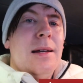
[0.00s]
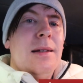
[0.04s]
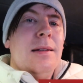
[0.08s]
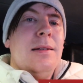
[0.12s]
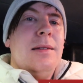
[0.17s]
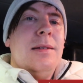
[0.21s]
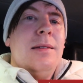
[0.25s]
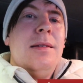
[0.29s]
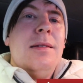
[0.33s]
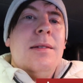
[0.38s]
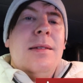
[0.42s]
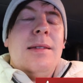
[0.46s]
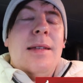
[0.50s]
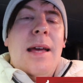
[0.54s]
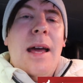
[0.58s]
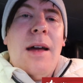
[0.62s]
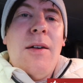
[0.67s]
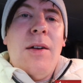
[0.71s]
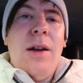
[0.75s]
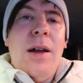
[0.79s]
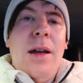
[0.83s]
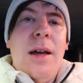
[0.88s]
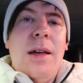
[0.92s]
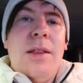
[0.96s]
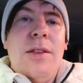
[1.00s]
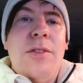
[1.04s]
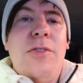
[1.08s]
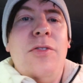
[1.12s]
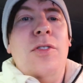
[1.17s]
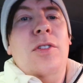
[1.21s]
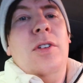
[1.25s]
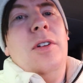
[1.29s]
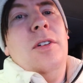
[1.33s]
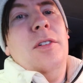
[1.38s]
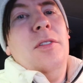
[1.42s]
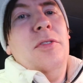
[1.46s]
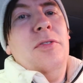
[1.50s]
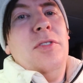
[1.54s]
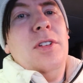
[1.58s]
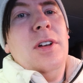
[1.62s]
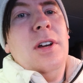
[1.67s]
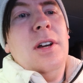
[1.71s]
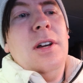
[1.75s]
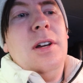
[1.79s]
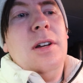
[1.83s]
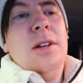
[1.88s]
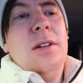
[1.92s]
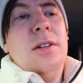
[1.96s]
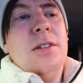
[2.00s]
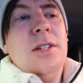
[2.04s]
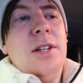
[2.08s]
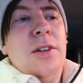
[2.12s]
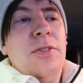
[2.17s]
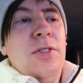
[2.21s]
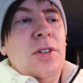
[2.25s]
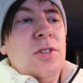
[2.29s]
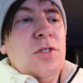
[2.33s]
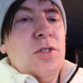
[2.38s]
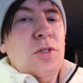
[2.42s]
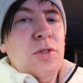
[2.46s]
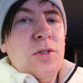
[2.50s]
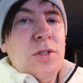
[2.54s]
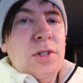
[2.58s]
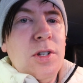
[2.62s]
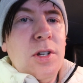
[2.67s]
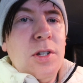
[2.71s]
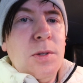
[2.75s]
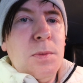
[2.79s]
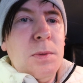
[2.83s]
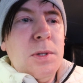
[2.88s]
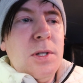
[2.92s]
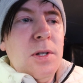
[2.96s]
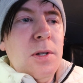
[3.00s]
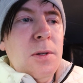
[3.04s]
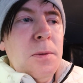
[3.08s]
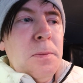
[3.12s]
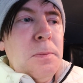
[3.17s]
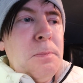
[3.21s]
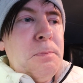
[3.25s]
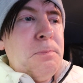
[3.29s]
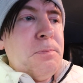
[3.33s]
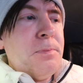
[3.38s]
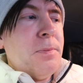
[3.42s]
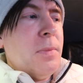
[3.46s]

and Sarah at the front of the Sheffield Children's Hospital,